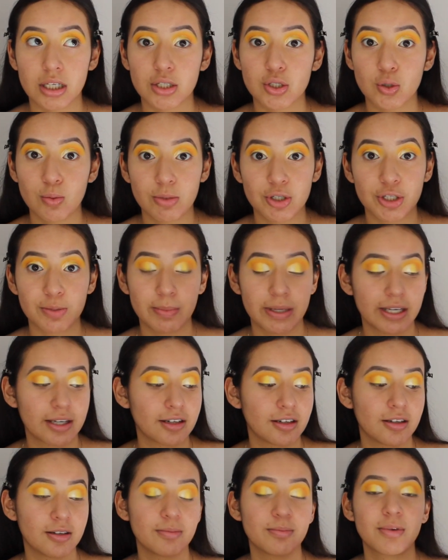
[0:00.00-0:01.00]
too much
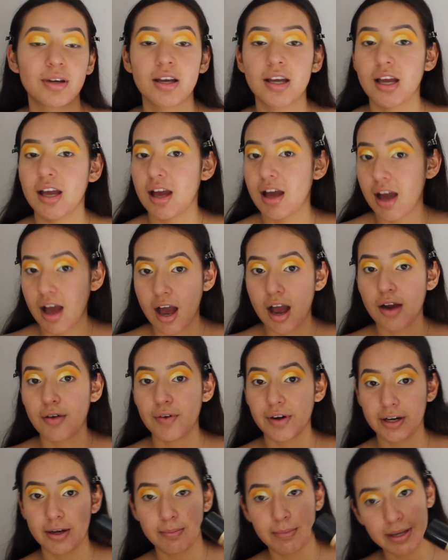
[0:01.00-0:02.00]
makeup, I
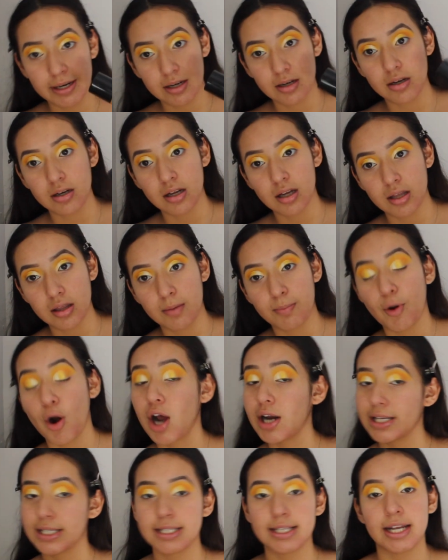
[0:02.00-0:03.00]
recommend the
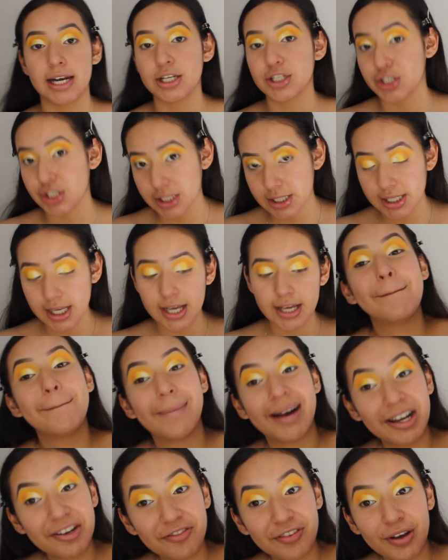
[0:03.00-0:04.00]
products that I just said.
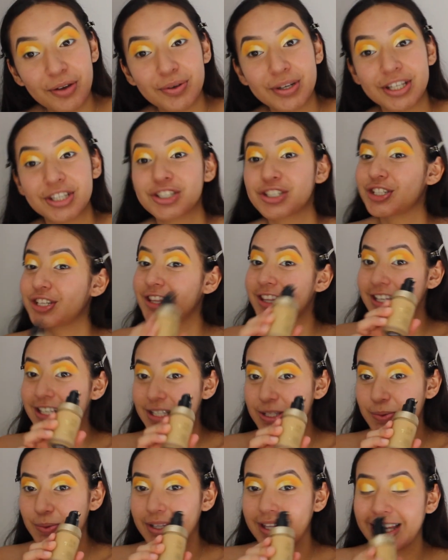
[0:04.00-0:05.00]
My foundation,
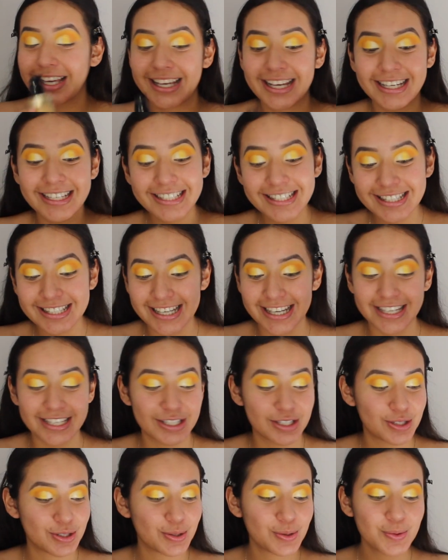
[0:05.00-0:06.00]
this one, like I said,
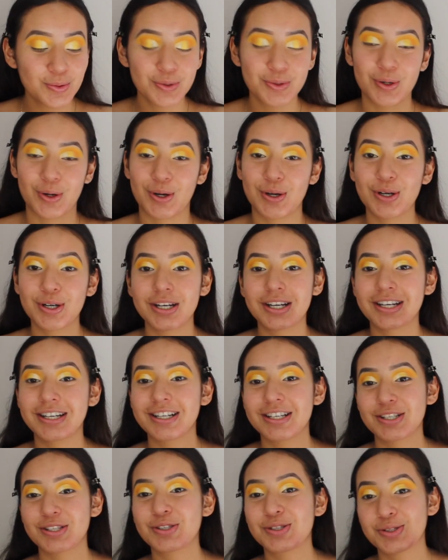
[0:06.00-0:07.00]
is too dark.
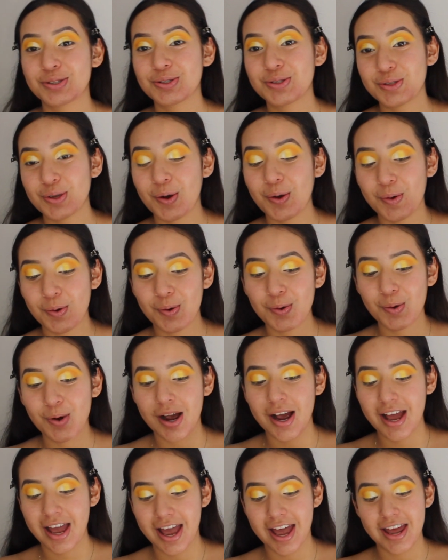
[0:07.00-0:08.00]
So,
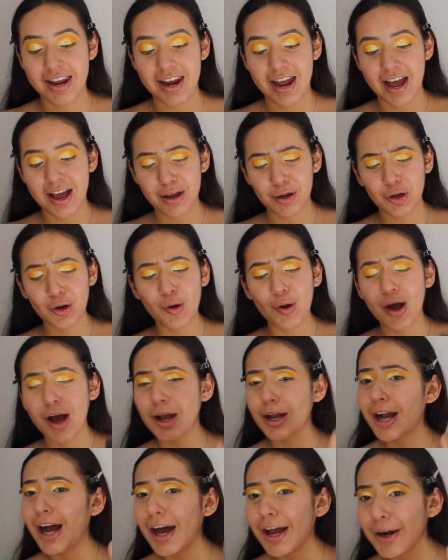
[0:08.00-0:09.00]
and I
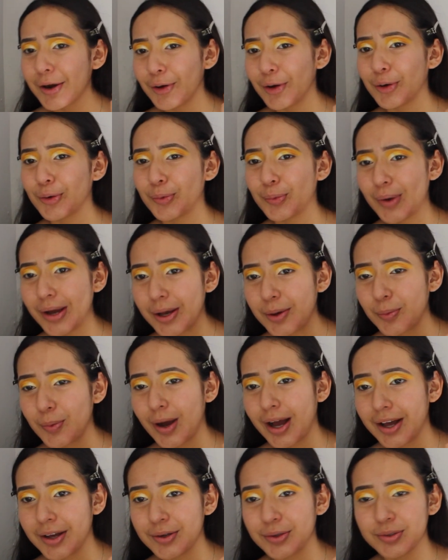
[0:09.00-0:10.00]
got a Wet n
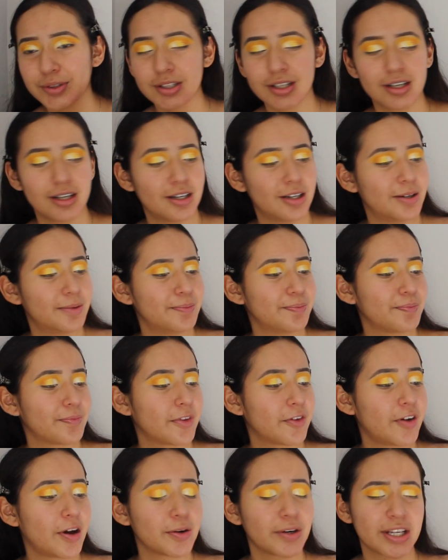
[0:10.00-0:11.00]
Wild
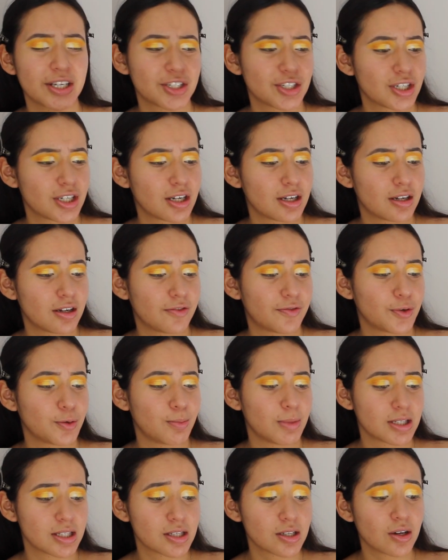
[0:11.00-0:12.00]
foundation a
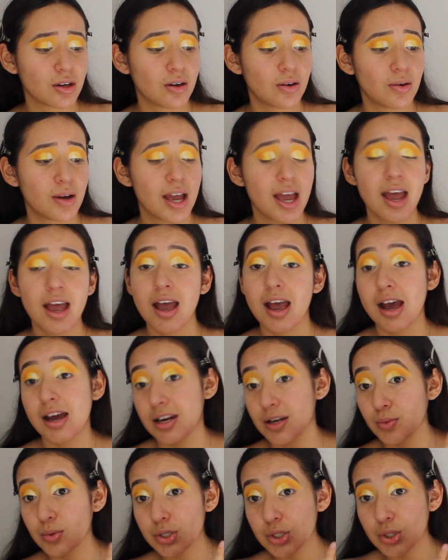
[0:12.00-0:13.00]
few months ago,
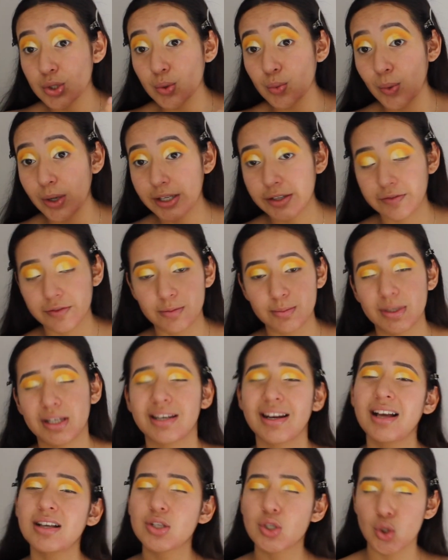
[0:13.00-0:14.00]
and it was too white for me.
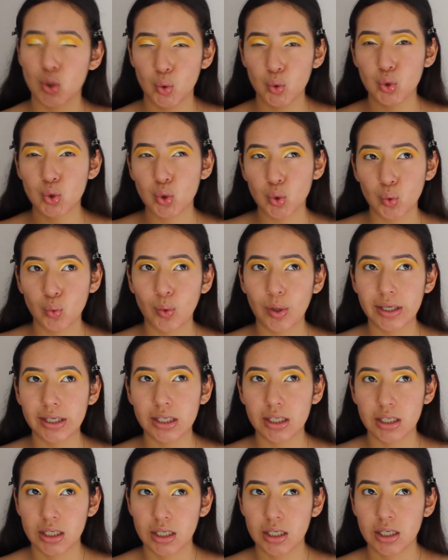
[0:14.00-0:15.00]
Not too
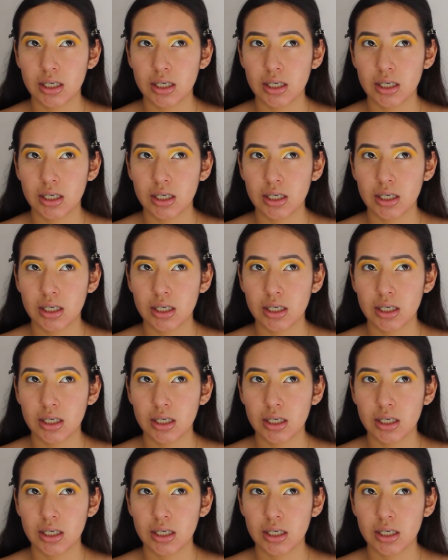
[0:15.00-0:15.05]
white,